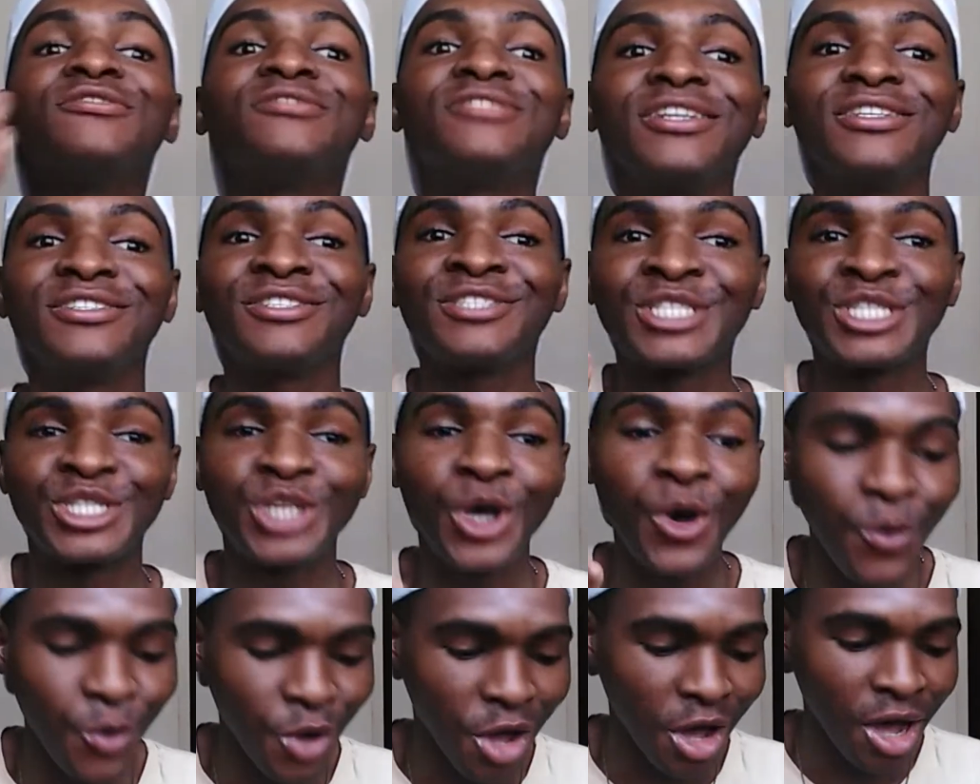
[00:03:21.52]
is
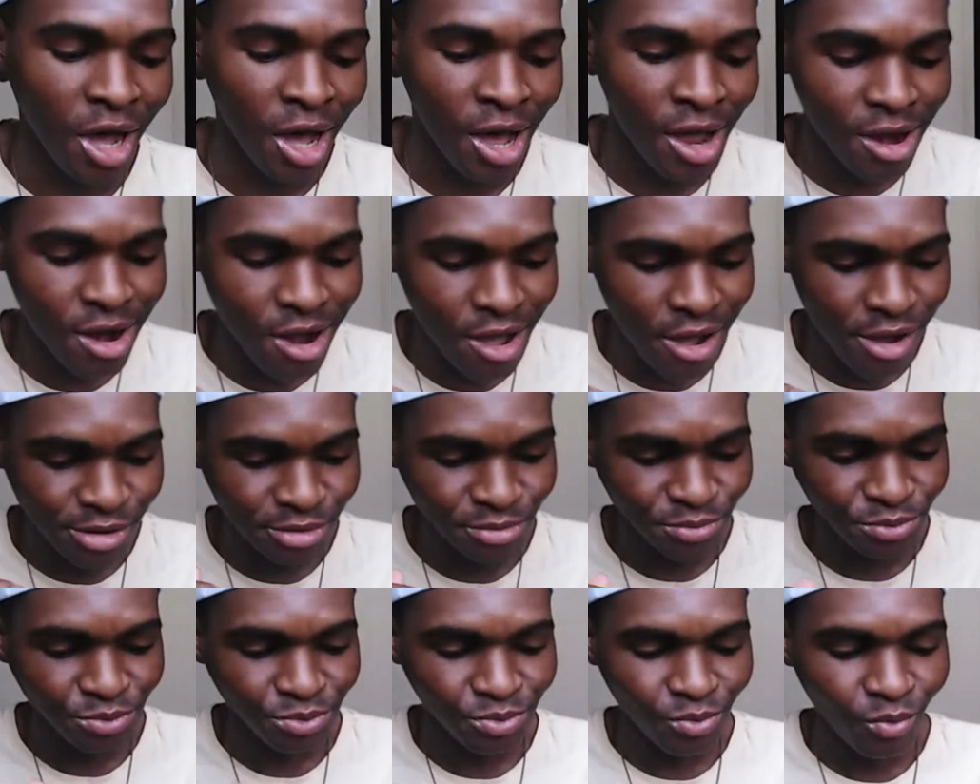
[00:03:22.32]
so good.
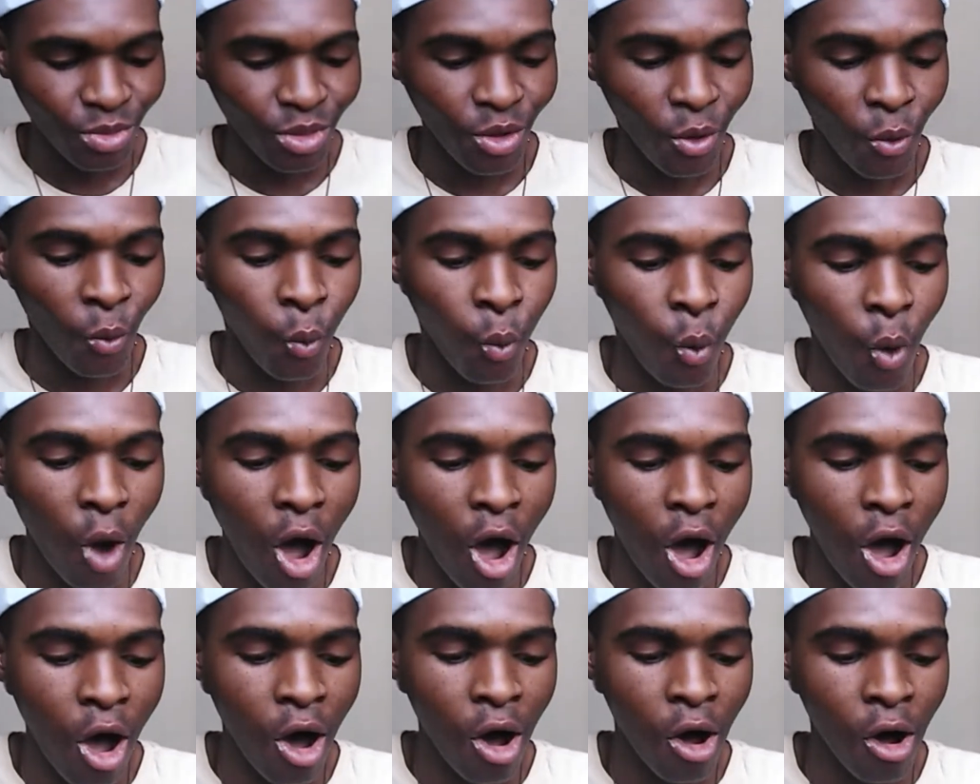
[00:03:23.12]

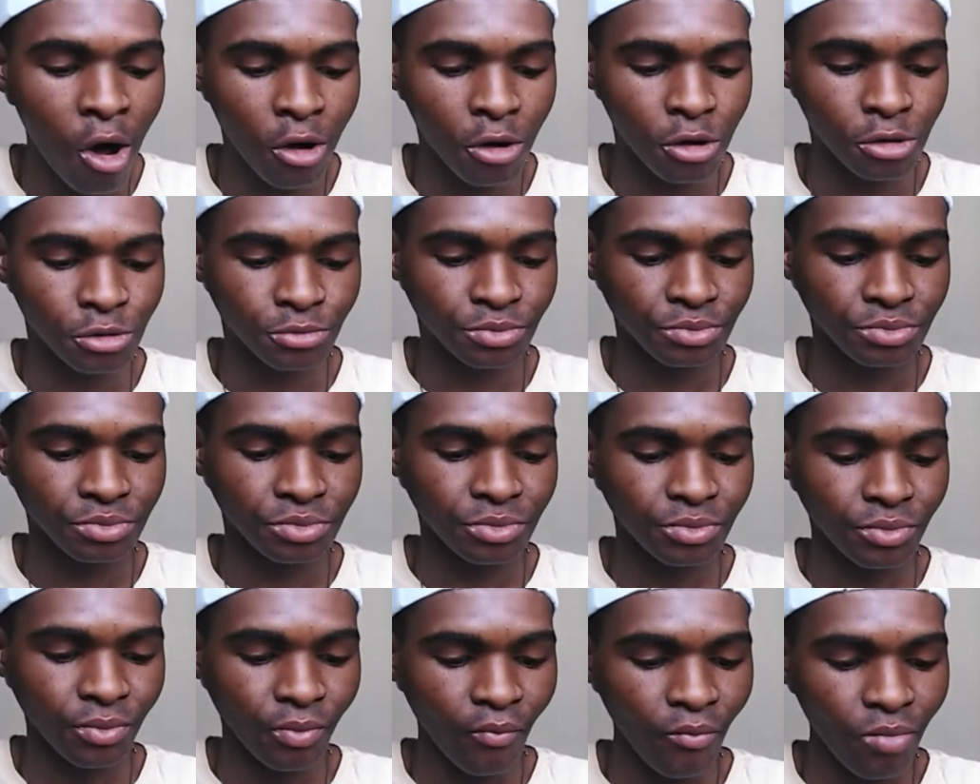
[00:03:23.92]
Whoa.
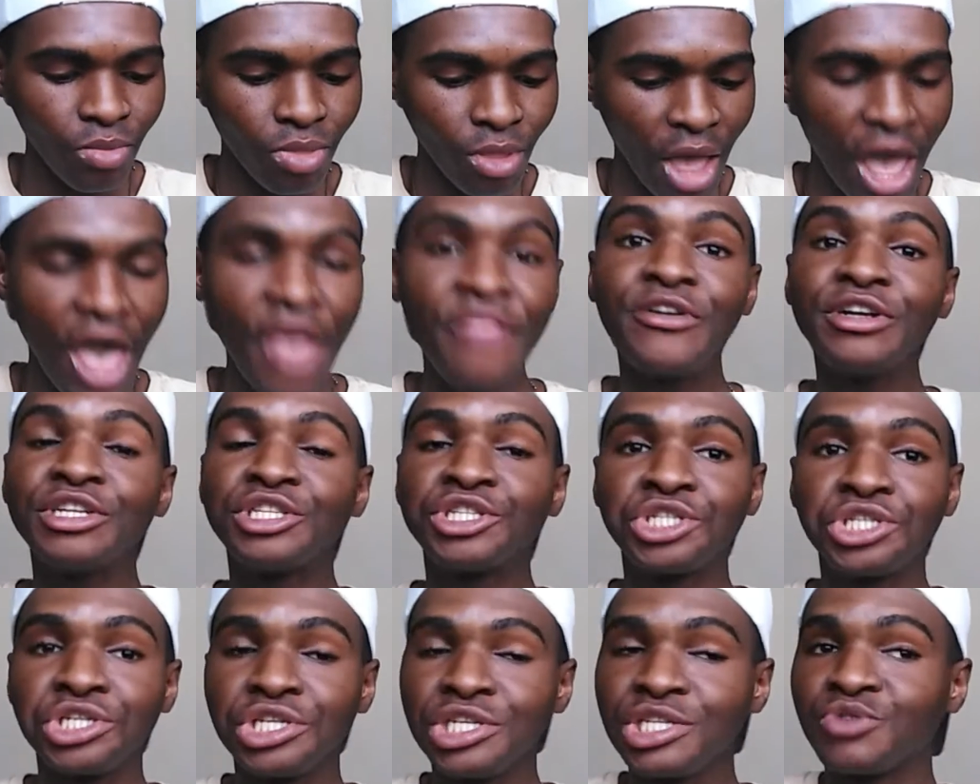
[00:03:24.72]
And the
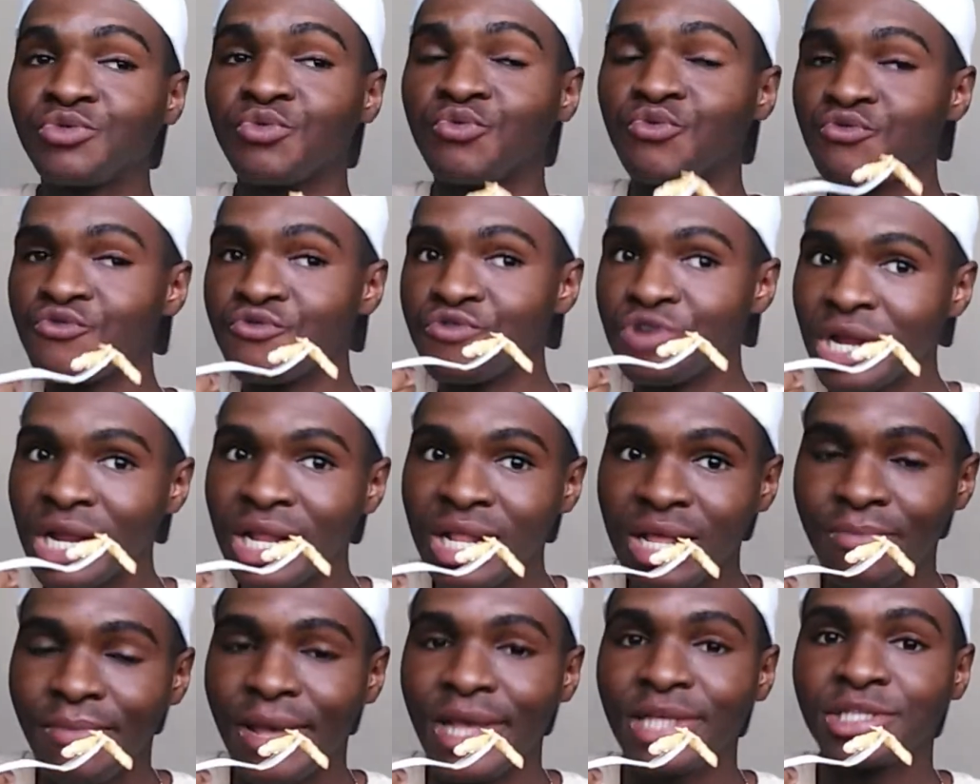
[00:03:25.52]
cheese
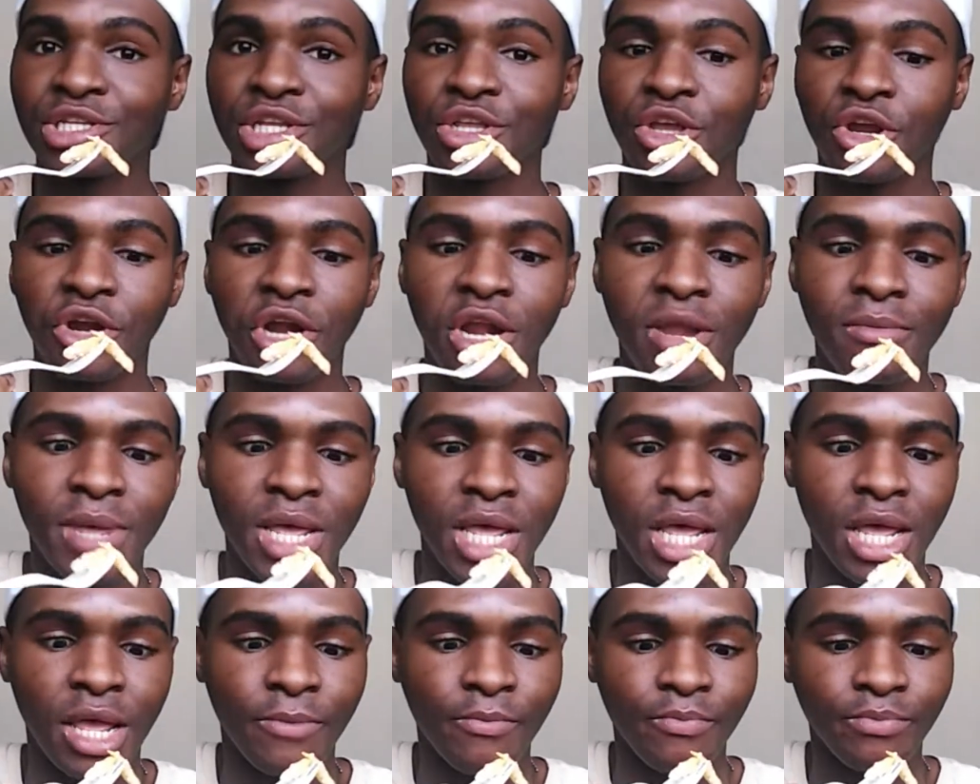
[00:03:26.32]
really makes it
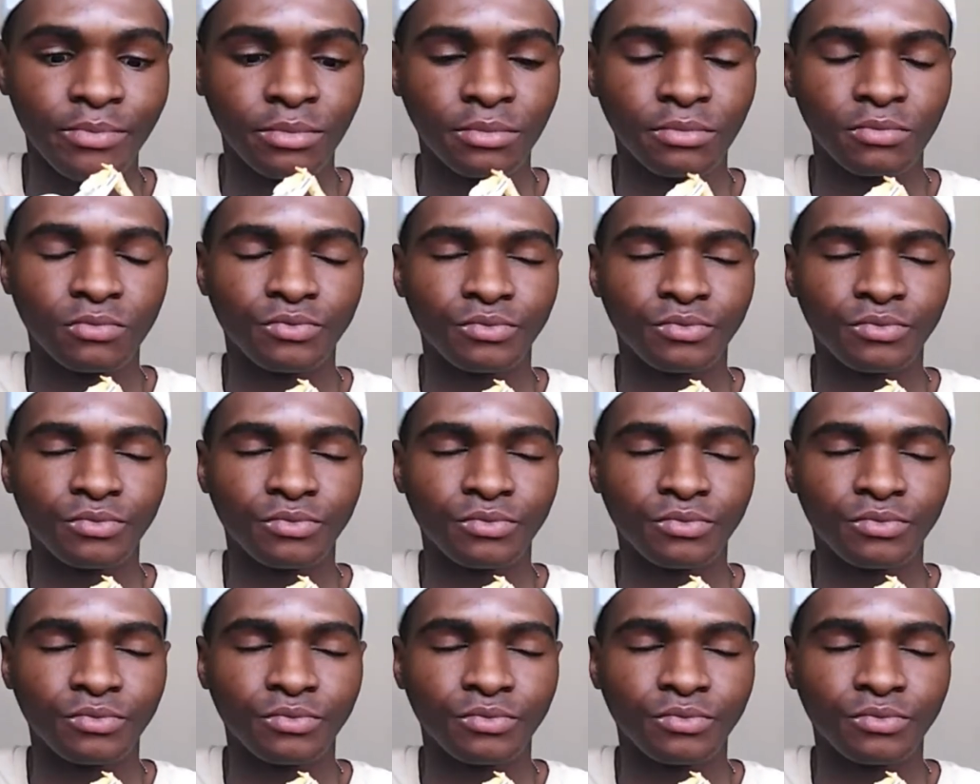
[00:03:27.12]
creamy.